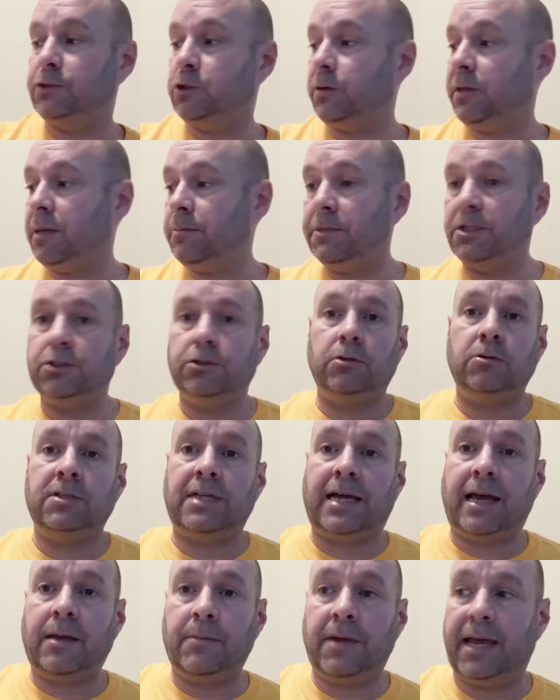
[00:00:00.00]
So they missed their
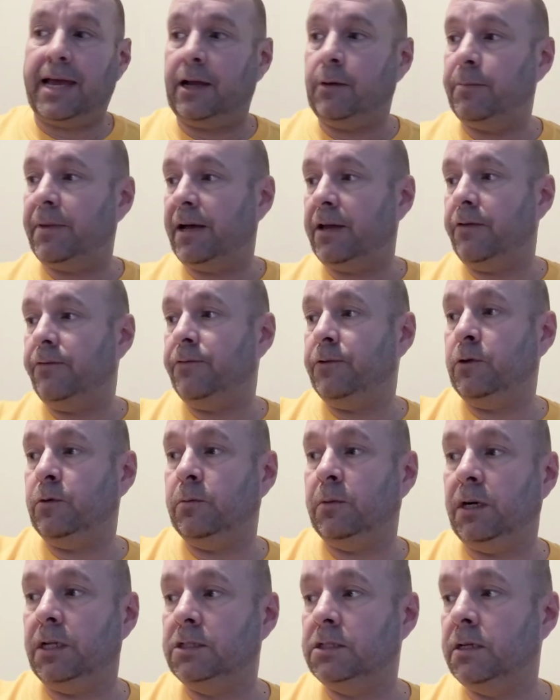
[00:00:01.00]
time hack by a few
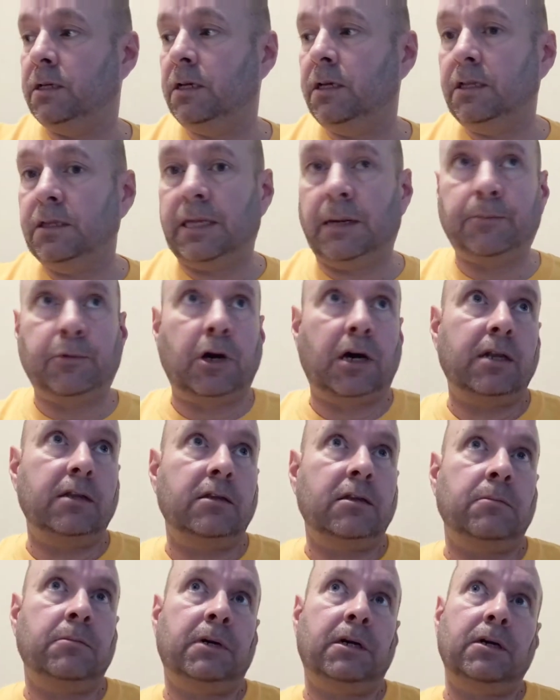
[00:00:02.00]
months. They brought
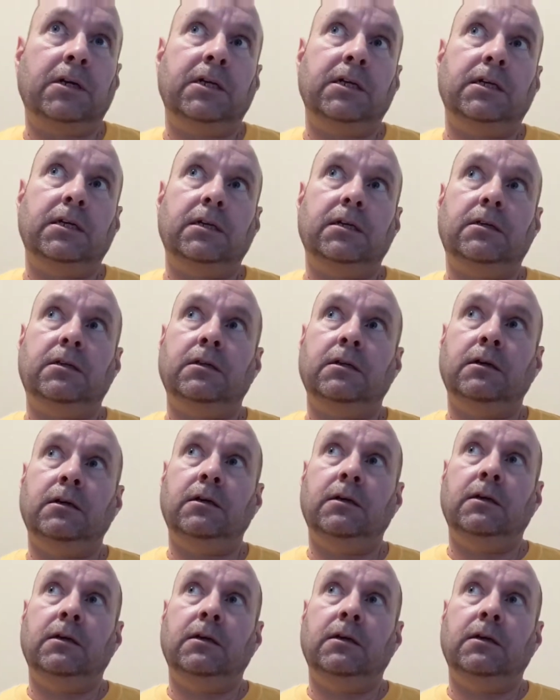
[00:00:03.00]
it to market.